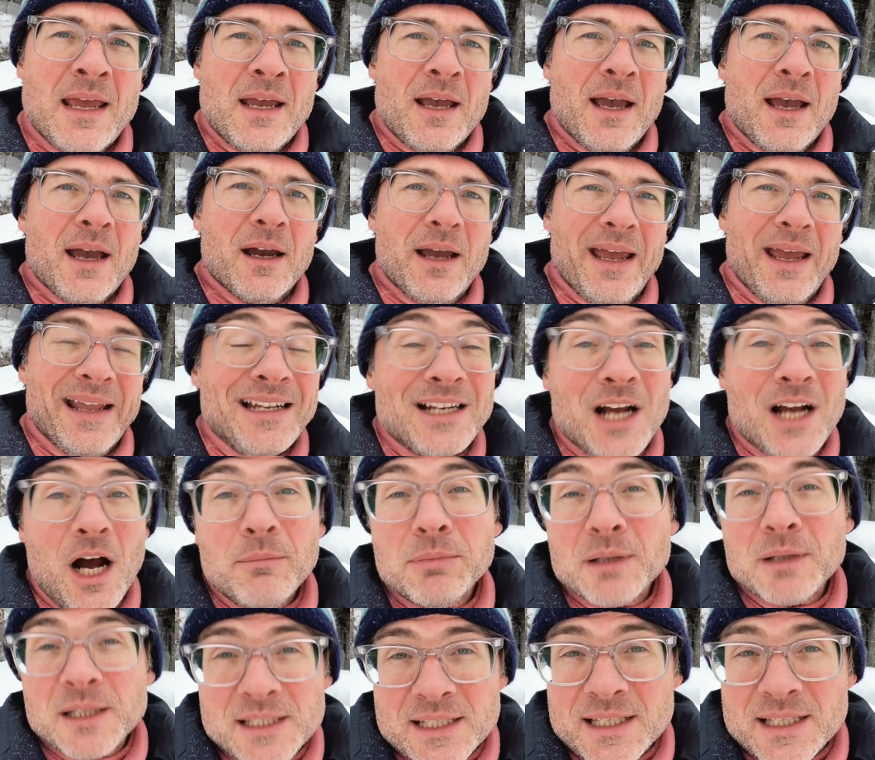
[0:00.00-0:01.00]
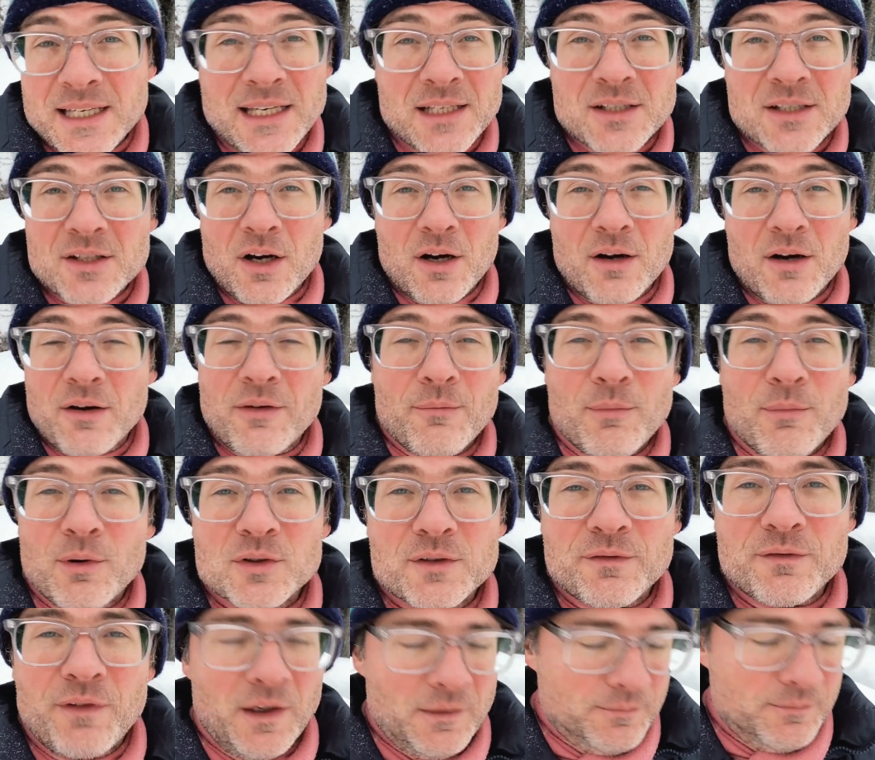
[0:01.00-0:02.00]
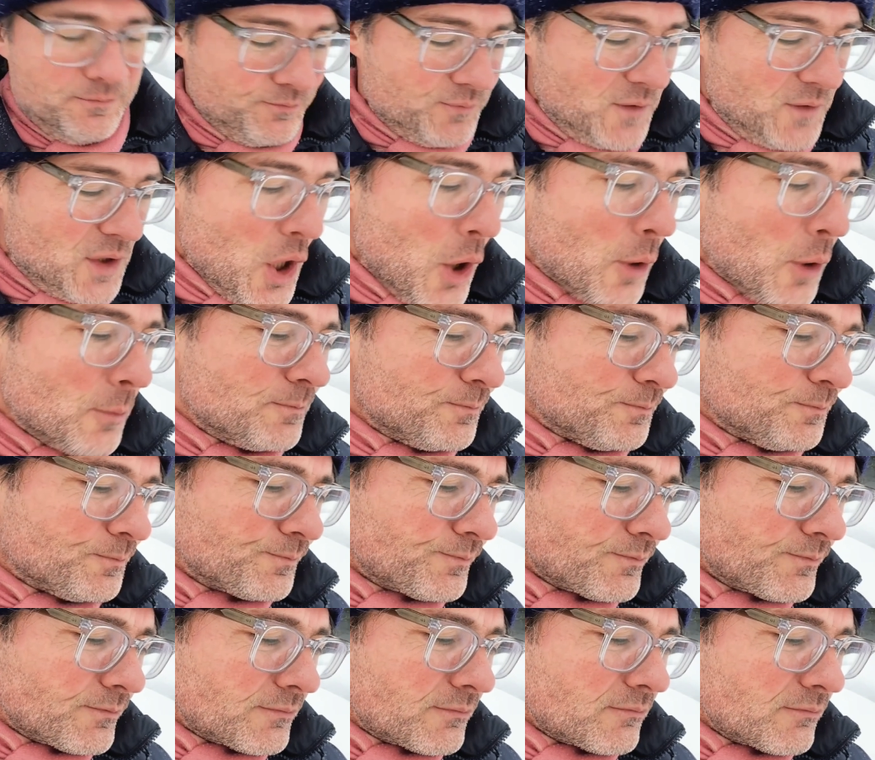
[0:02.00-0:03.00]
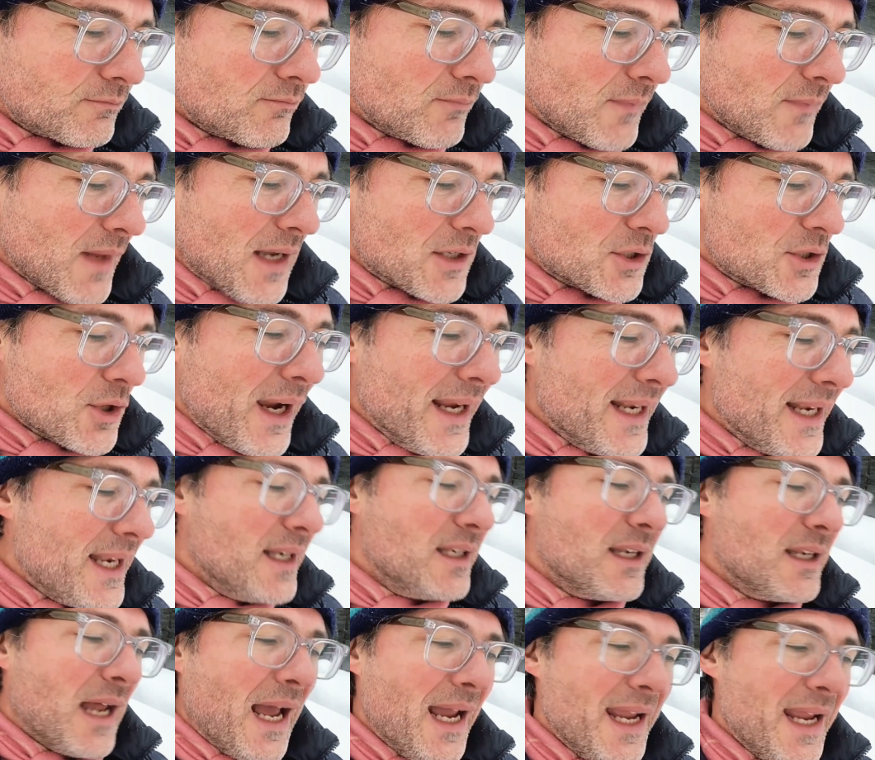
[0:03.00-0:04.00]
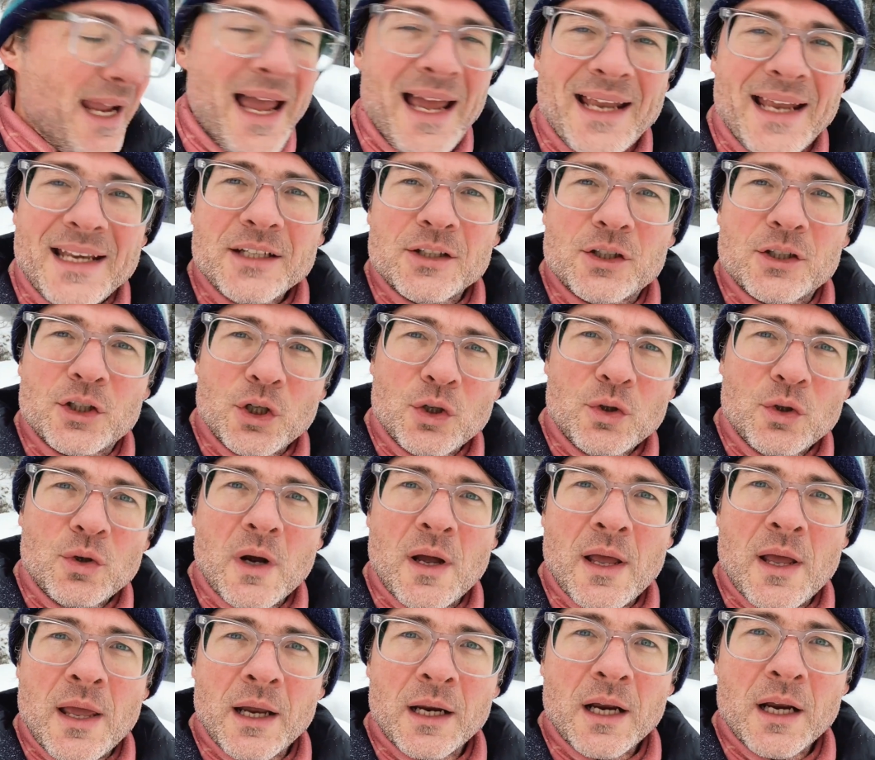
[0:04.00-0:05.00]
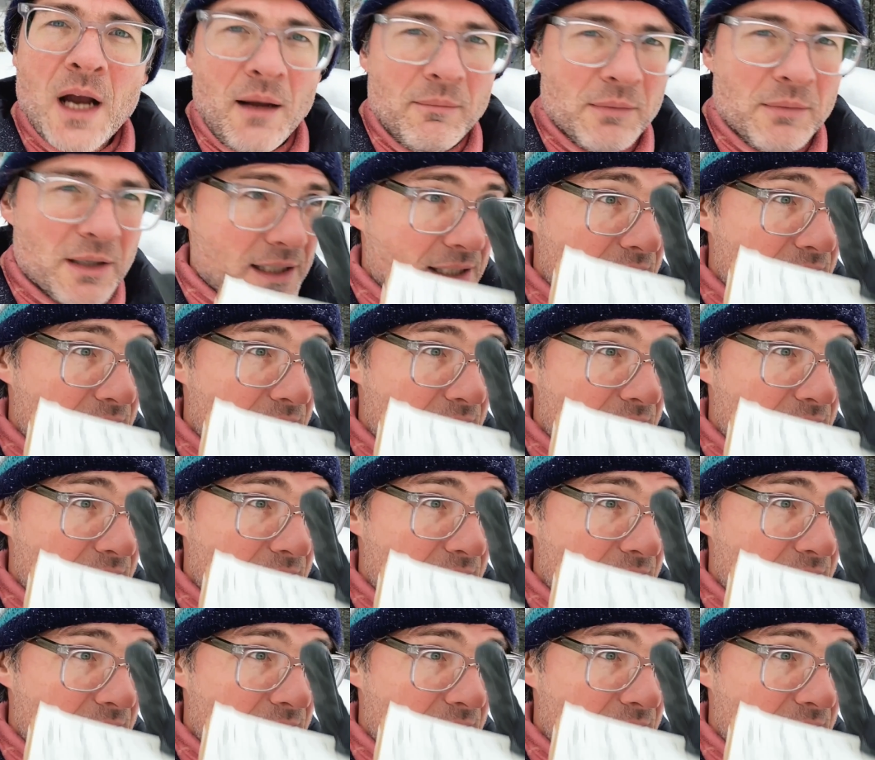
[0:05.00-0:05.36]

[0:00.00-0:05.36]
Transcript: And goblin scenes are the most fun. So I added two goblins